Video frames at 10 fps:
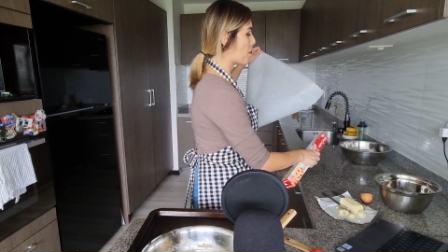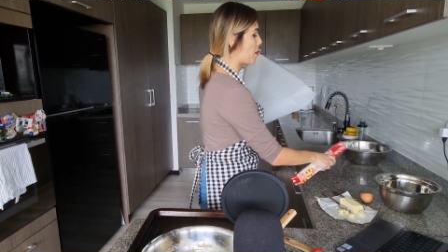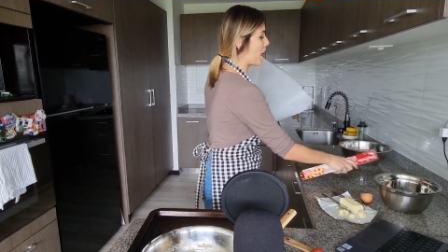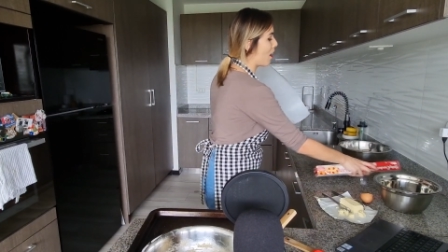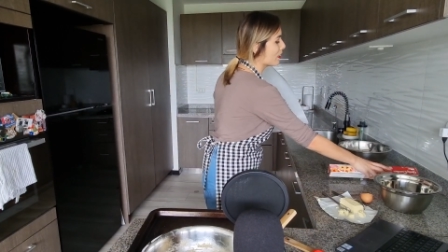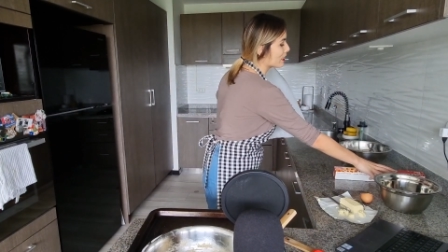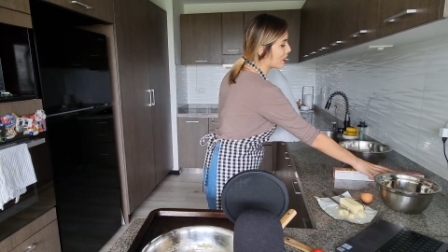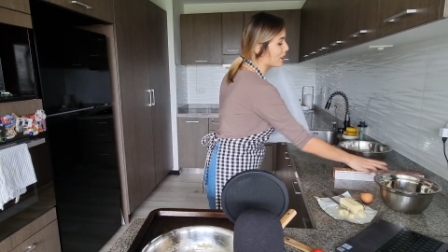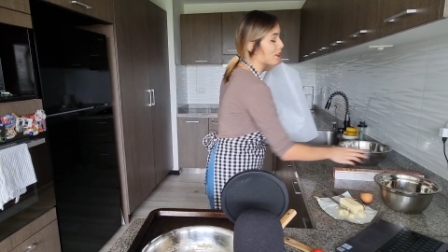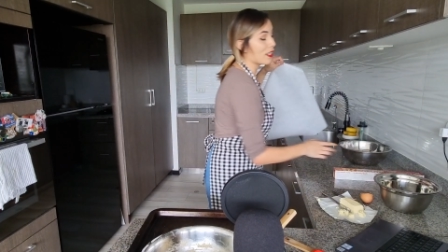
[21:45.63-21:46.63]
But
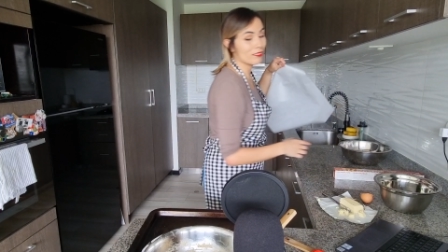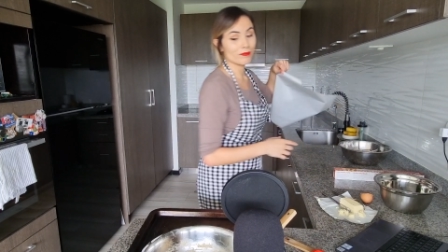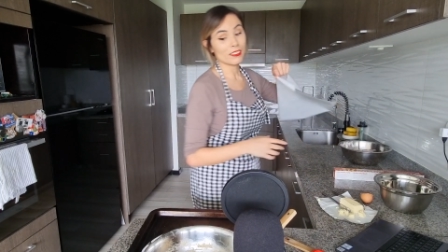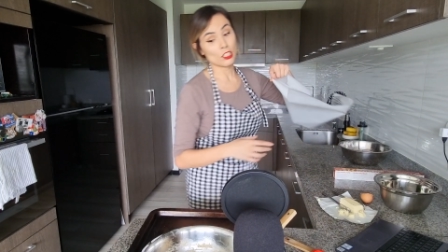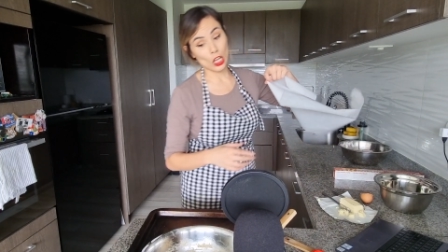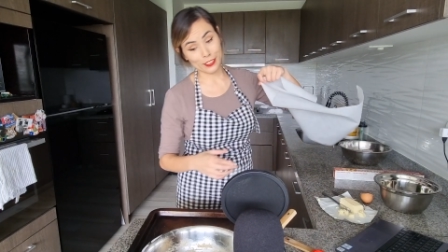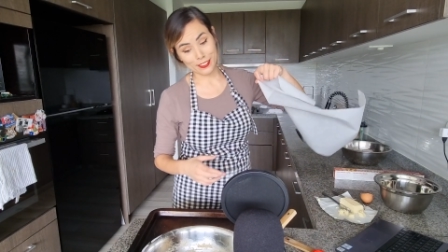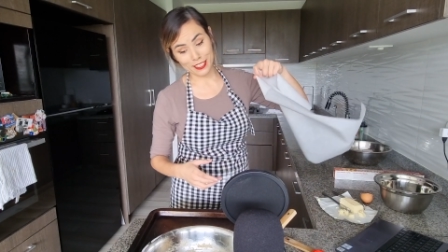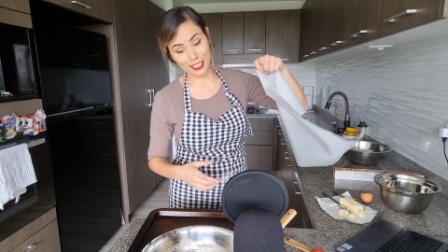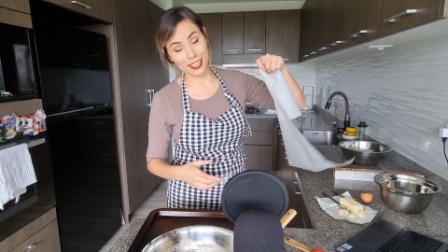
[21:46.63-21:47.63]
also, Dollar
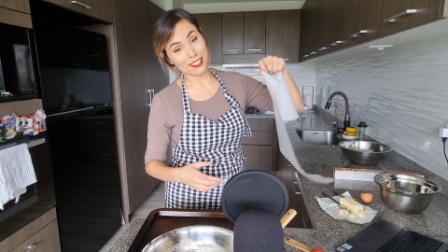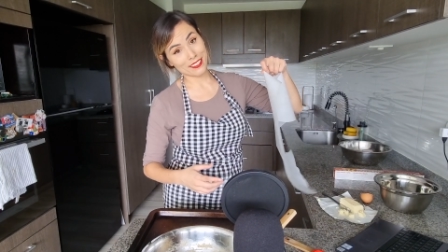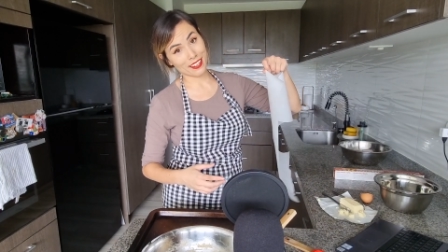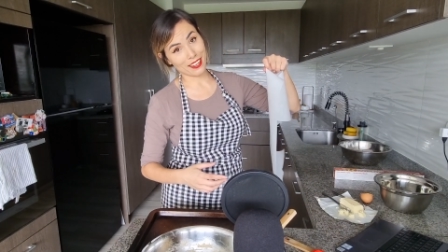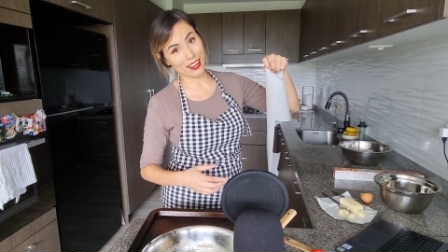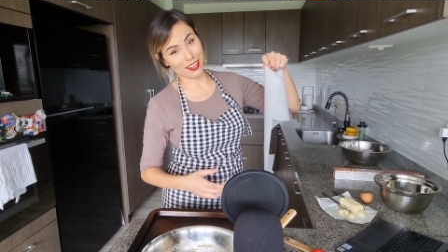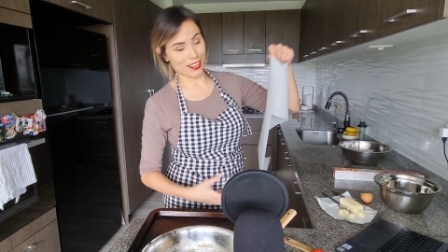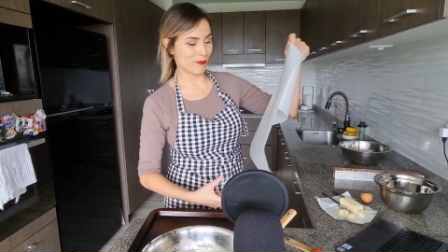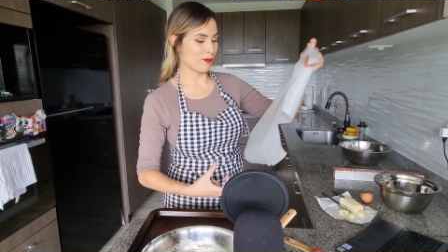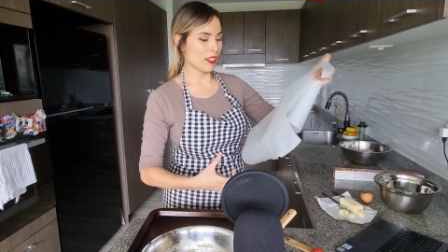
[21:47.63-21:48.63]
City is
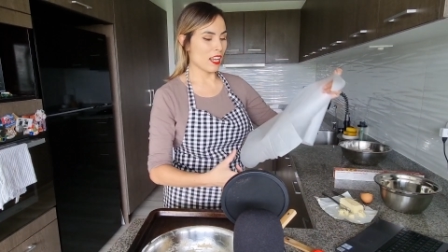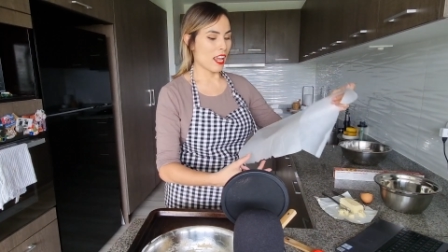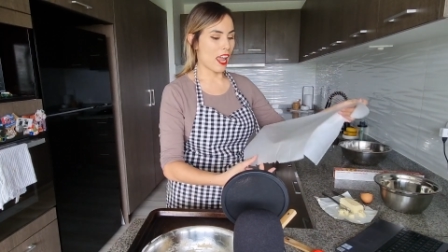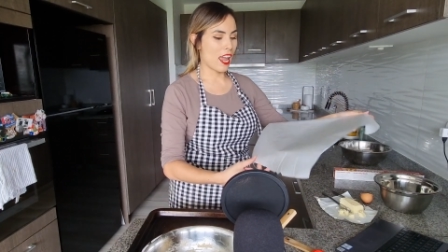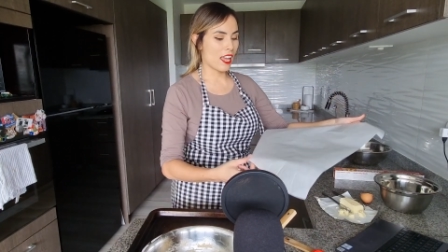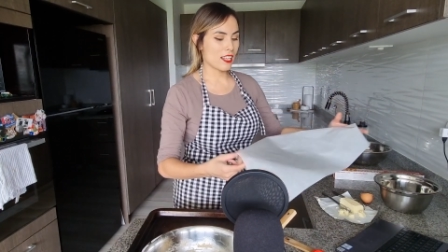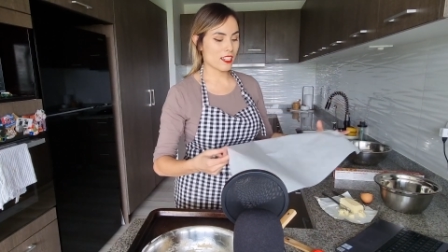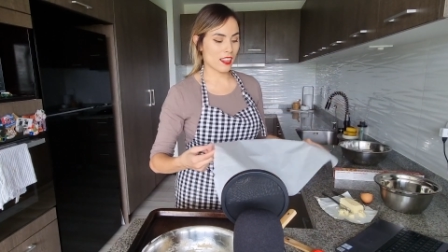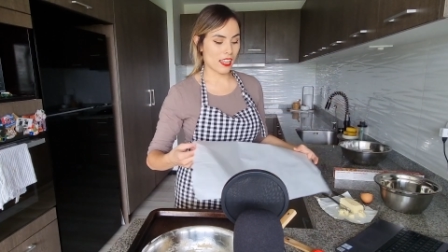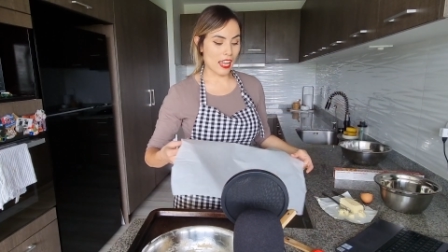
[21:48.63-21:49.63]
Canadian, and
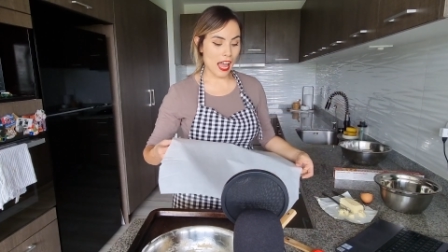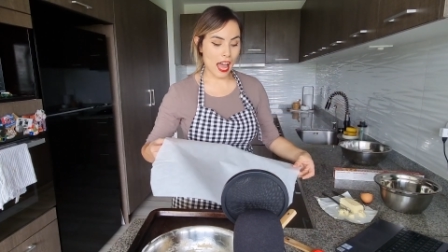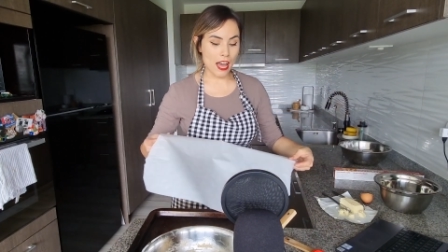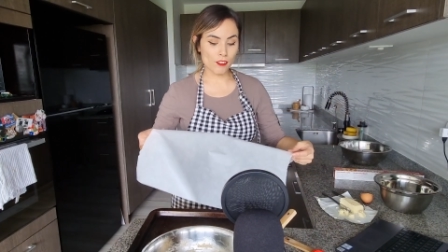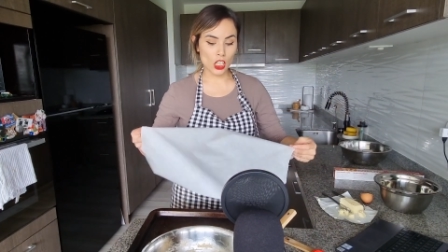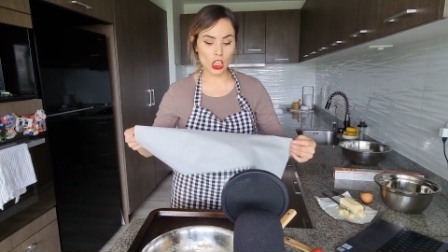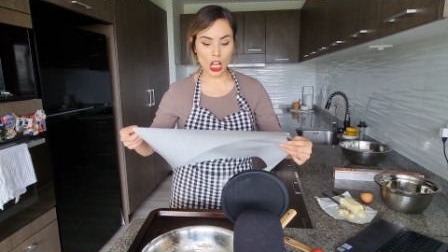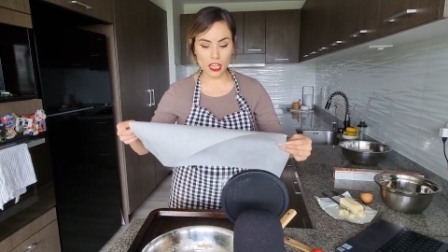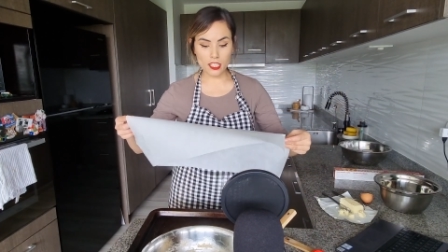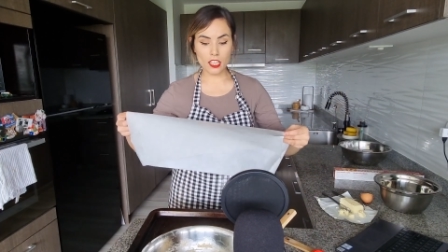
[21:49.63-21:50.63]
they have
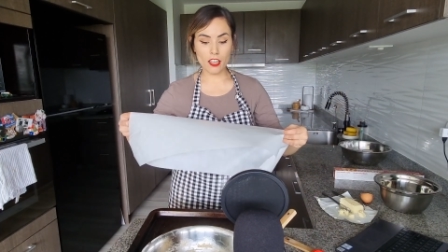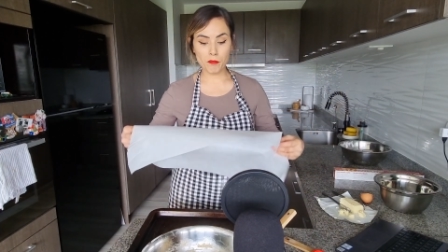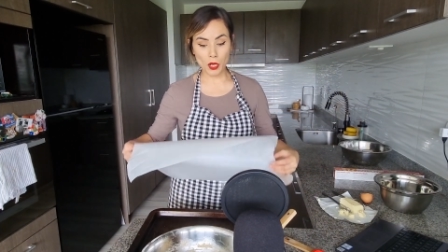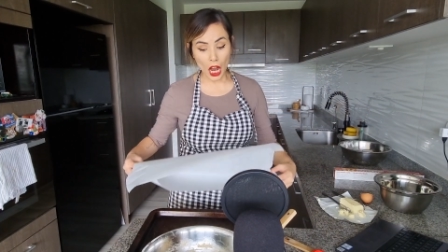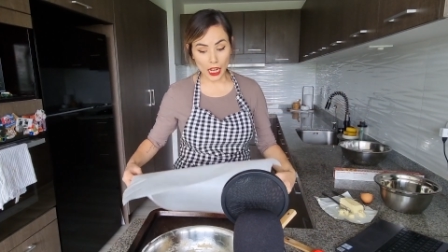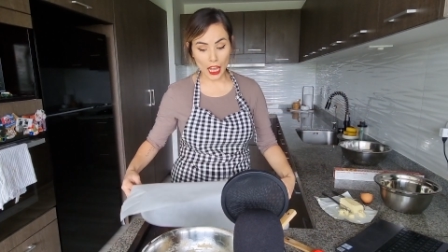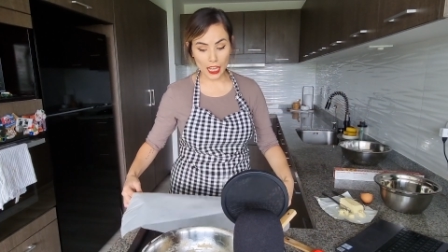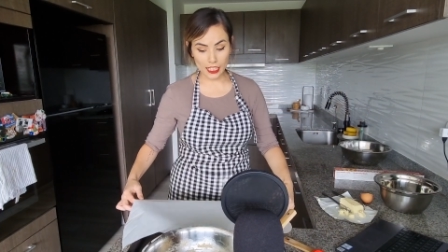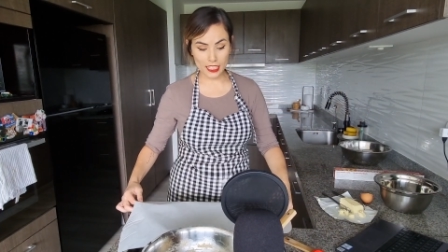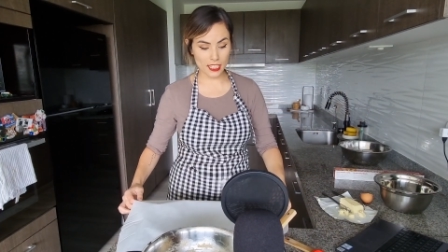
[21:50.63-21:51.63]
lots of
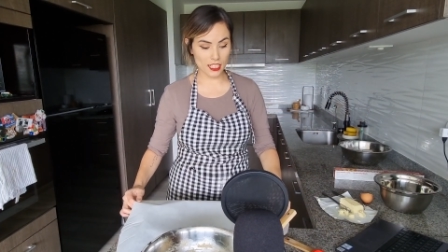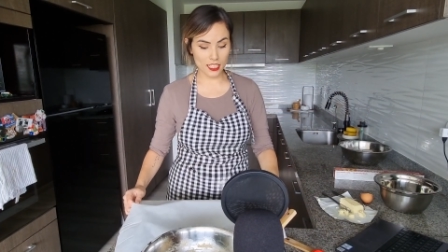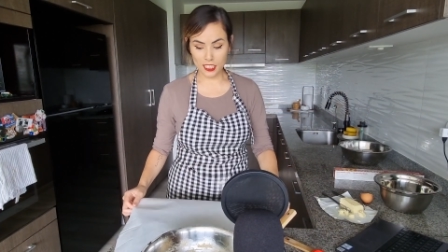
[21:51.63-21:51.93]
products